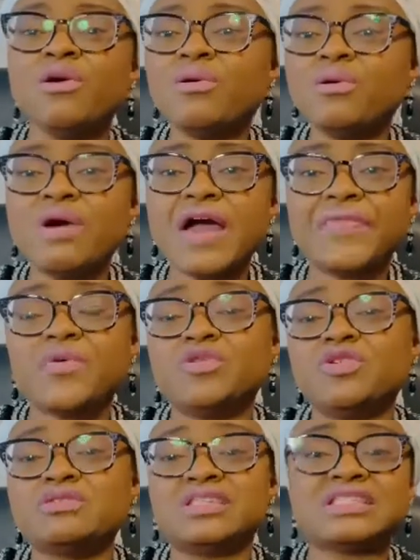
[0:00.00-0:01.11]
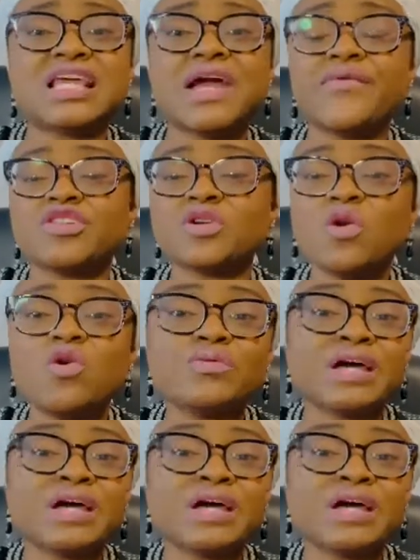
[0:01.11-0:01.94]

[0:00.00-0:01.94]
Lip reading: oh, I thought it was just the CRS score